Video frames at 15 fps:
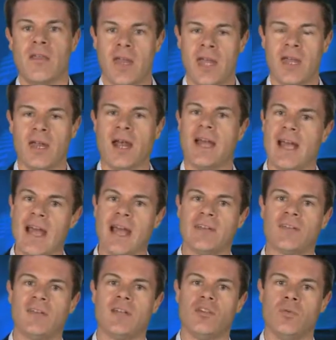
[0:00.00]
Then I
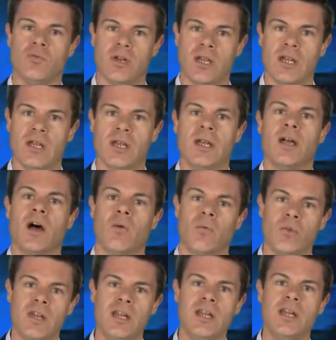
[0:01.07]
ask that you read a
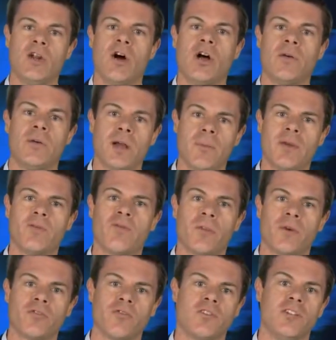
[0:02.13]
reading coming
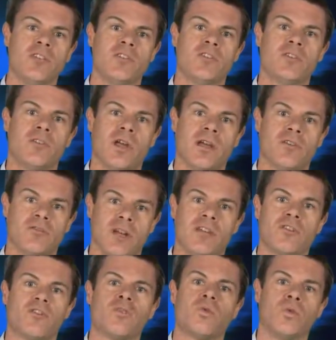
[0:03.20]
from our Strategist
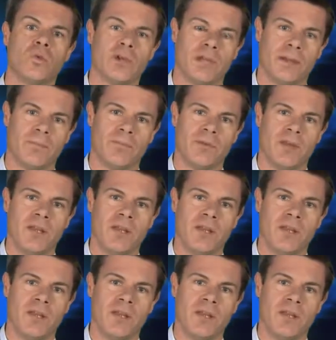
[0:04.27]
Toolkit.